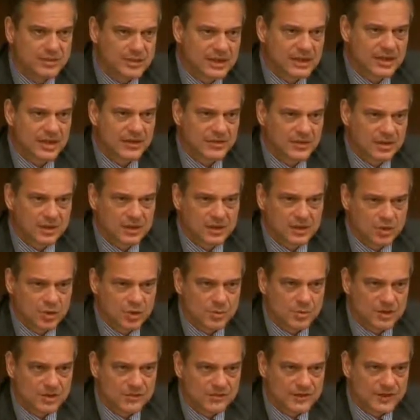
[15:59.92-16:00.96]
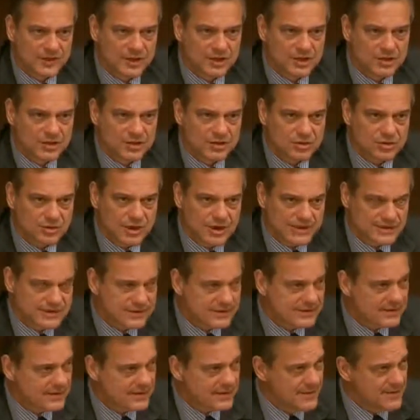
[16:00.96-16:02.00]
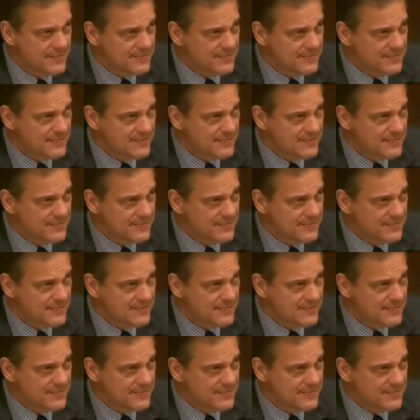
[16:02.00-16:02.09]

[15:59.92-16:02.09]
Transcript: middle of a global financial crisis.